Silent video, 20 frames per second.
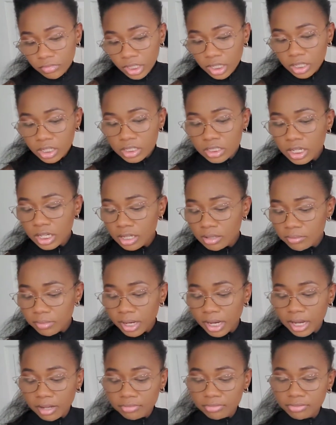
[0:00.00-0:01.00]
And I take
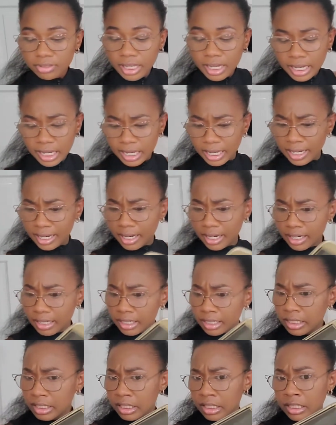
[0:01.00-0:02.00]
my flat
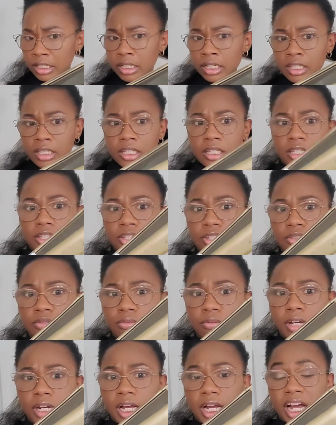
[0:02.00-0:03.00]
iron. This is just
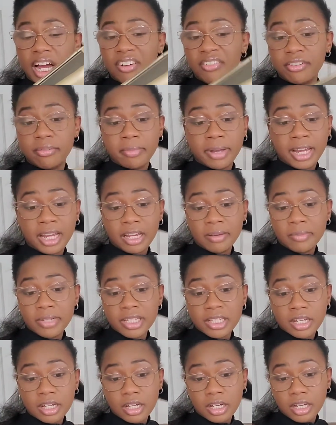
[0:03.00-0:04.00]
one I got from
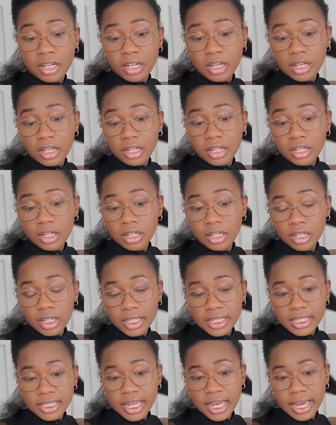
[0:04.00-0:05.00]
Amazon.
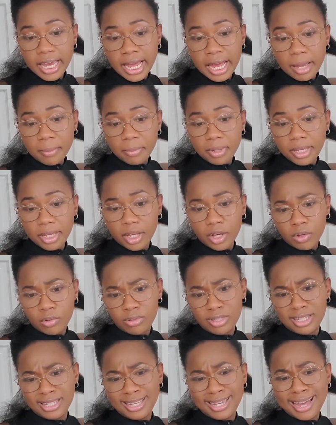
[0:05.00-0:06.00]
It's a
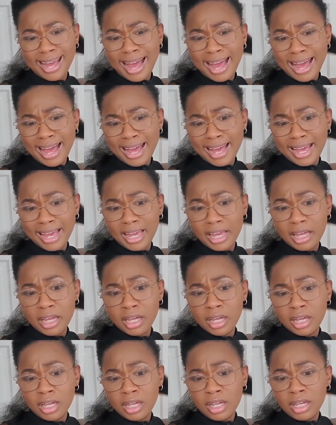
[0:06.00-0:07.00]
K-I-P-O-Z-I
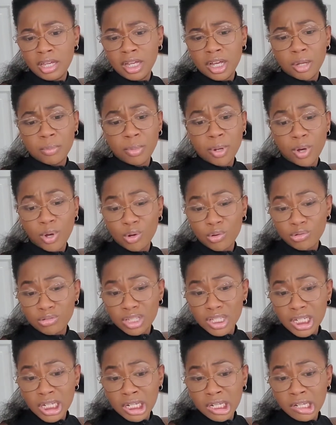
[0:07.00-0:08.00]

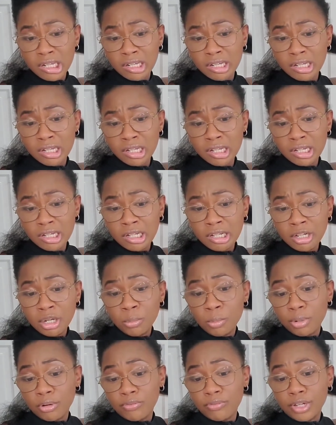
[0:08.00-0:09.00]
Kaposi
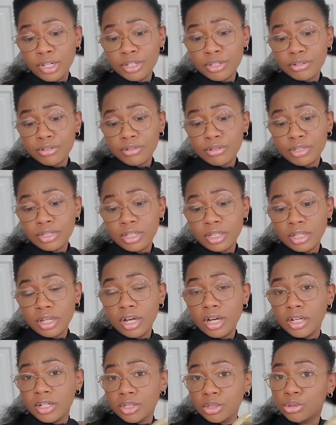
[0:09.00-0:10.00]
professional
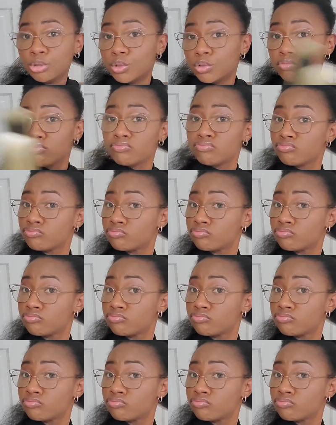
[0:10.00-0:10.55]
salon tool.